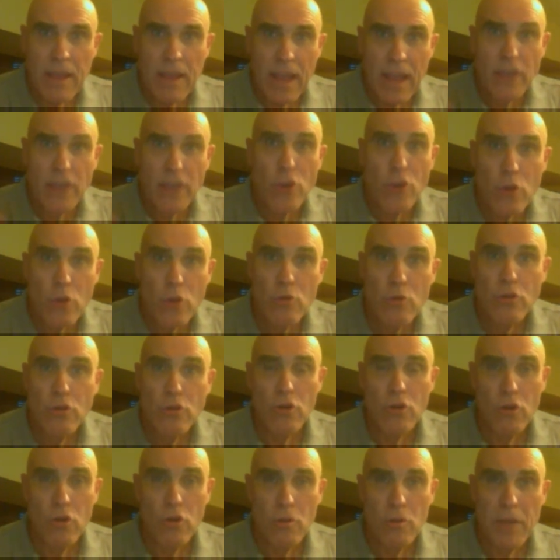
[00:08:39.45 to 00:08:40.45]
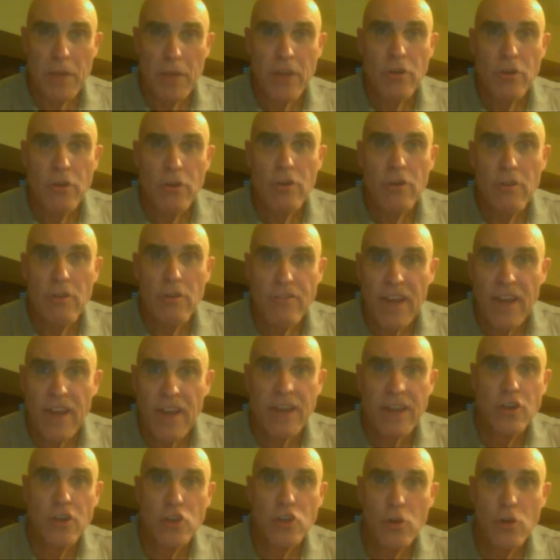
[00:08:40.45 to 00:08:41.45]
and YouTube, and you will
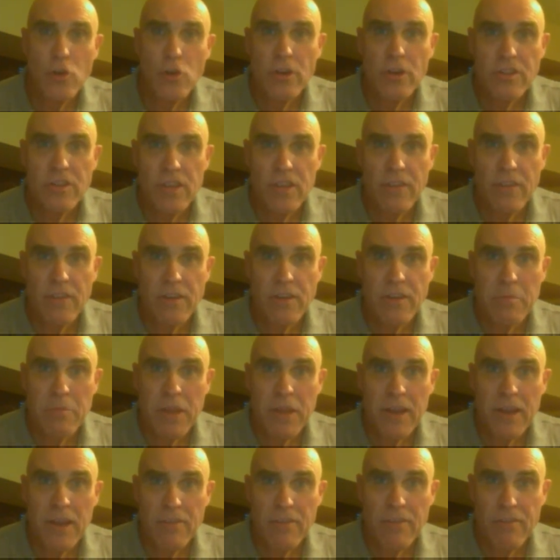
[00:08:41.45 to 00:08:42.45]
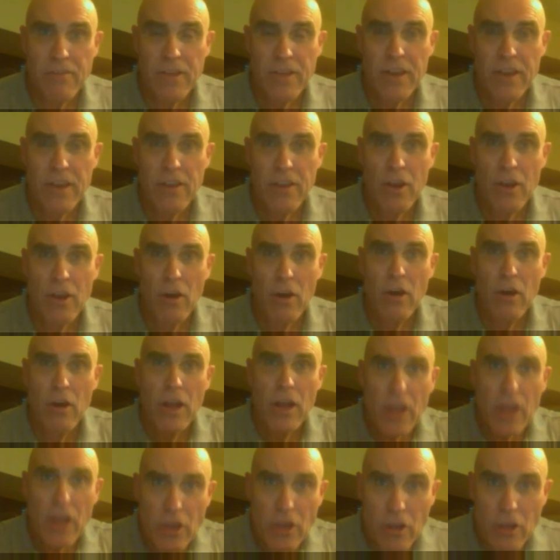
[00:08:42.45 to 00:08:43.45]
find a short 7-minute video
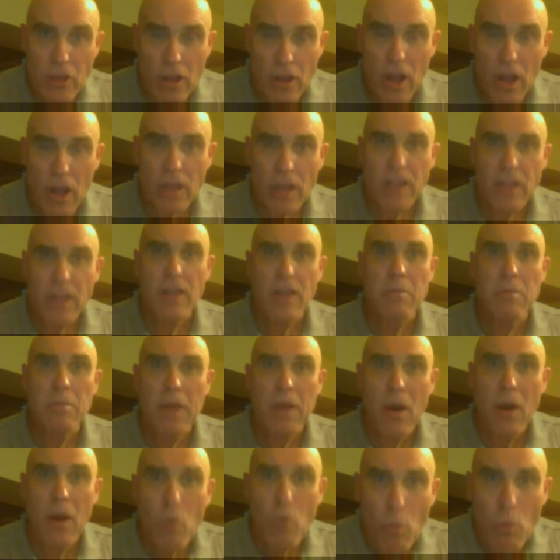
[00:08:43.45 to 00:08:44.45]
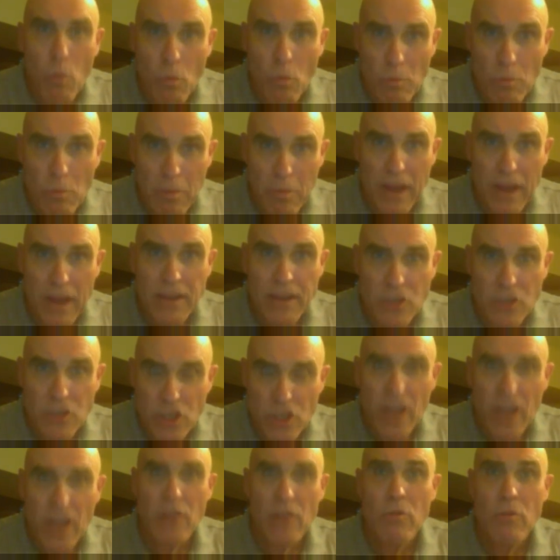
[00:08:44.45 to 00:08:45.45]
talking about my
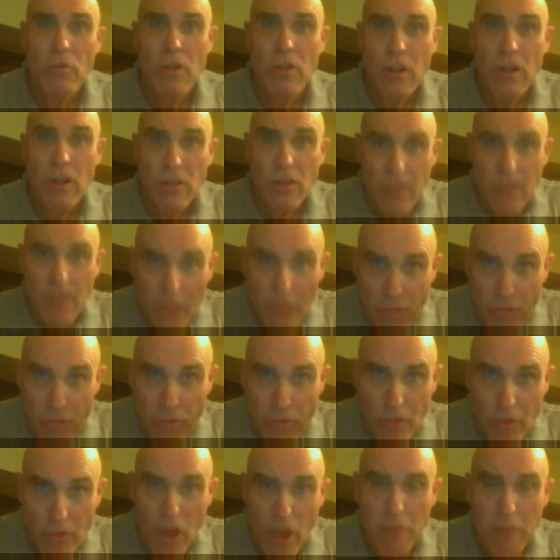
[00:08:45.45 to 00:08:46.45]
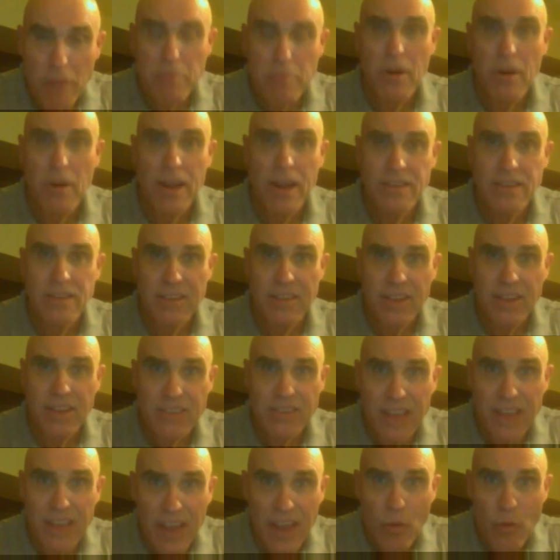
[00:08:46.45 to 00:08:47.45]
general thought
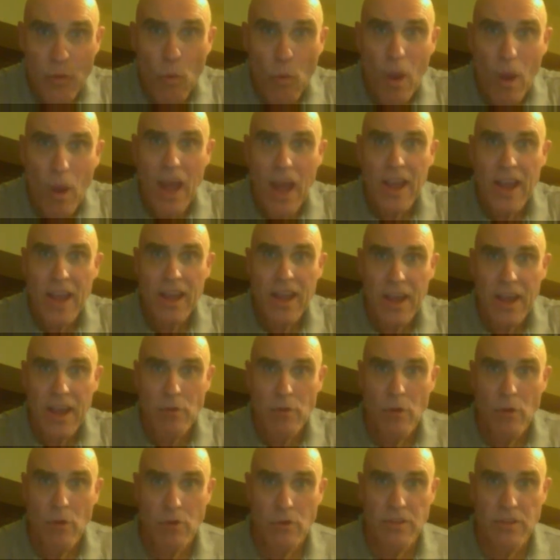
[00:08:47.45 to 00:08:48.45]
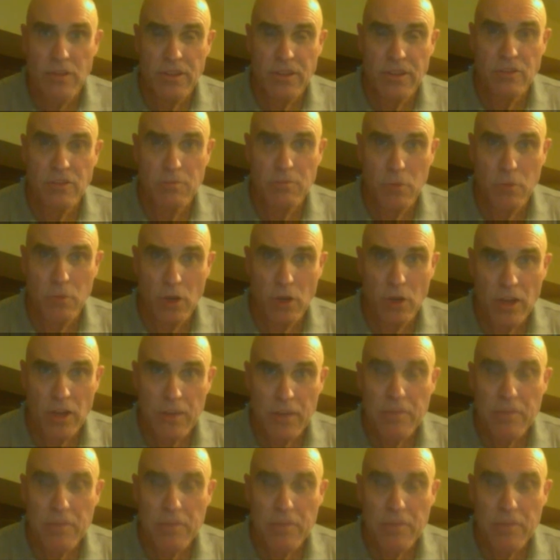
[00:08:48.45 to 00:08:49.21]
process on why I wrote this book.